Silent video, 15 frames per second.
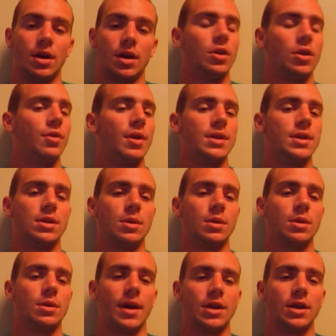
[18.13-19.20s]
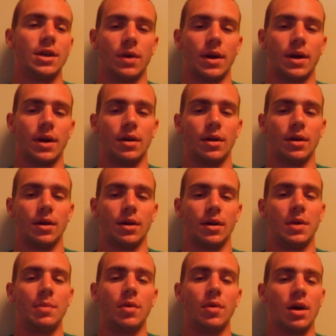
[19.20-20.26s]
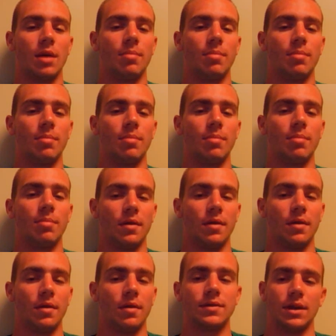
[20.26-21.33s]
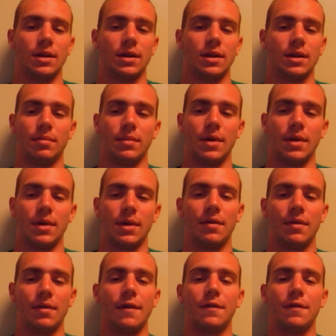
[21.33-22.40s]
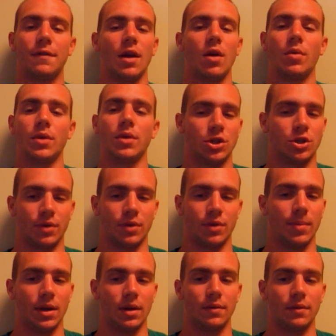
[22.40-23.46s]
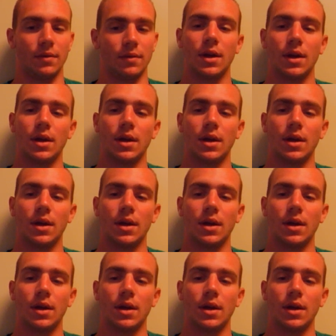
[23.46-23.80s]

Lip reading: The U.S. is a place where, people come to better their lives and have a life that they always dreamed of.